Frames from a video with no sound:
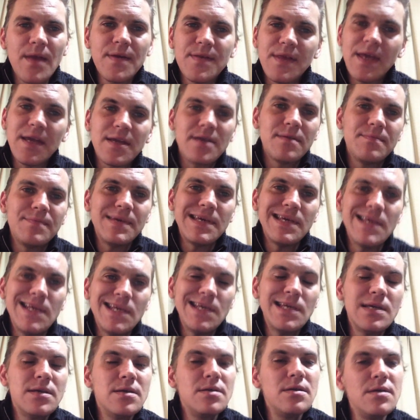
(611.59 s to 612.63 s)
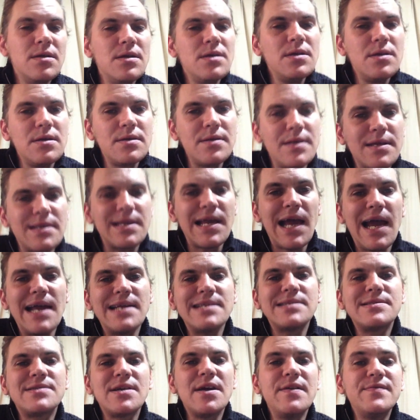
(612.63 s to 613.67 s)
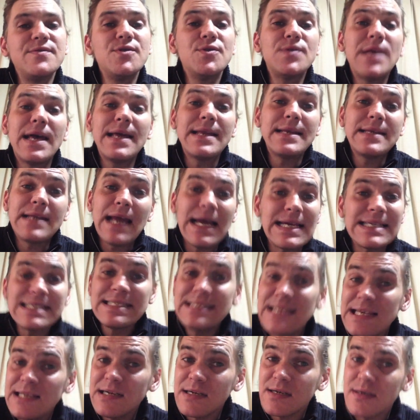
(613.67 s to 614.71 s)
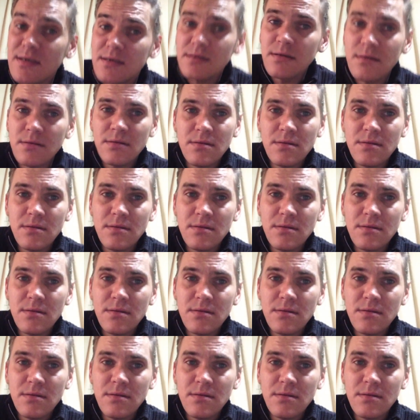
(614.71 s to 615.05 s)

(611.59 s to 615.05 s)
They can be the guy that serves you that nice dinner